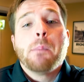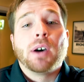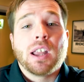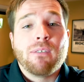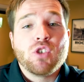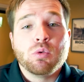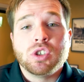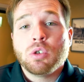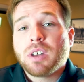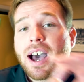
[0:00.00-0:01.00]
But if you
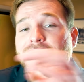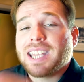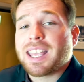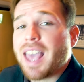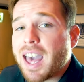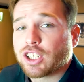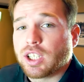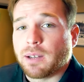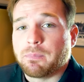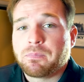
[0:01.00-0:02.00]
do not take
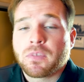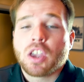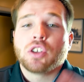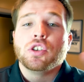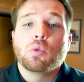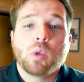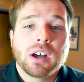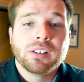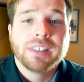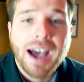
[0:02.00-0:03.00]
action, you
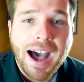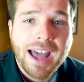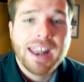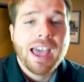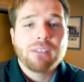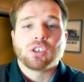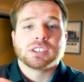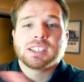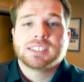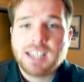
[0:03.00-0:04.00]
will not ever
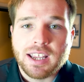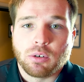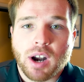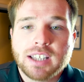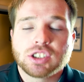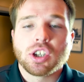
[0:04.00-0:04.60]
succeed, right?